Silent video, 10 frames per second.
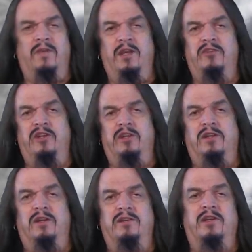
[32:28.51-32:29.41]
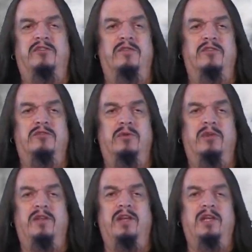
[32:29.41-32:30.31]
If I could check the context of this
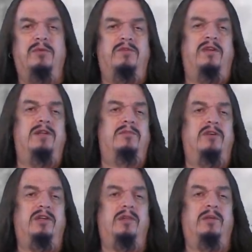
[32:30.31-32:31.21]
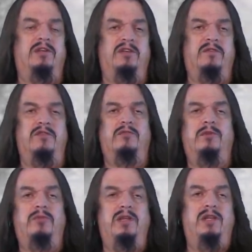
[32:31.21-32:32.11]
quote, I think I would find him talking about the difference
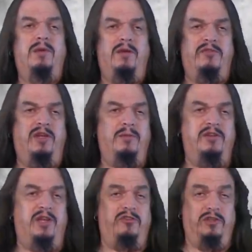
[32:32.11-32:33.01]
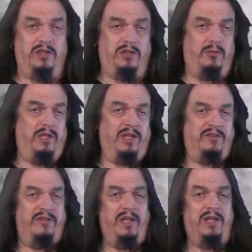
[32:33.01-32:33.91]
between the amount of sedimentation that
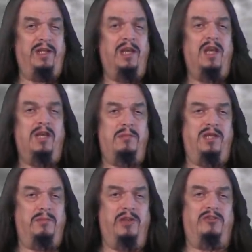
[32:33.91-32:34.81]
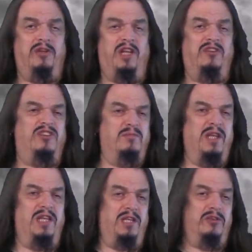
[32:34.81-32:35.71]
accumulates daily being measured against the
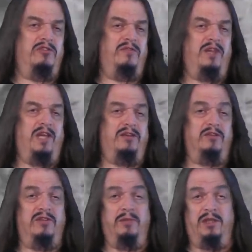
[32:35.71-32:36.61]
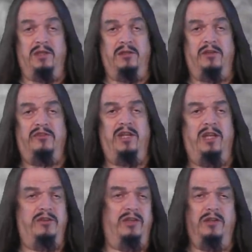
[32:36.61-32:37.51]
many years of that that are typically lost
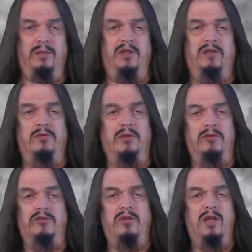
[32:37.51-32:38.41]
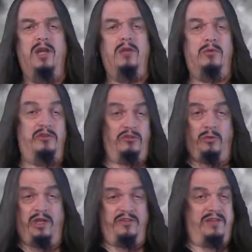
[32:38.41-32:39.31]
again to intermittent erosion, which
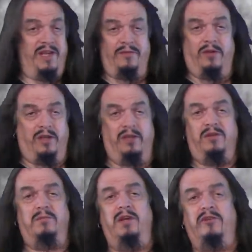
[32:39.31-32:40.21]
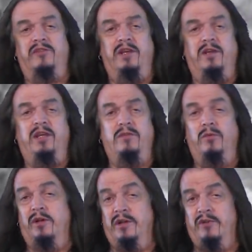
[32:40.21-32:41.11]
is why it's never one hundred miles thick,
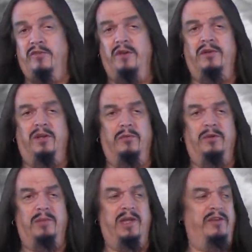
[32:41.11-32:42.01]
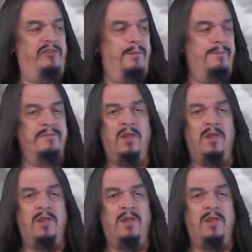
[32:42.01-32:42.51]
even where it is found all in one place.